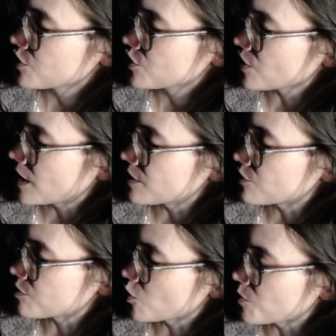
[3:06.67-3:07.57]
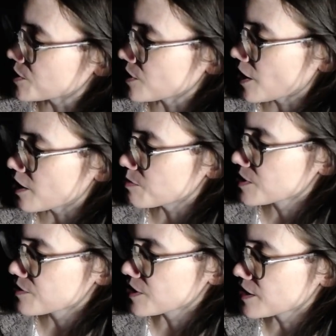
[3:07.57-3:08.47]
should try and use more mascara,
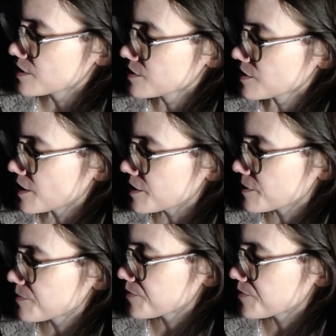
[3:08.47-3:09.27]
but the thing is, like,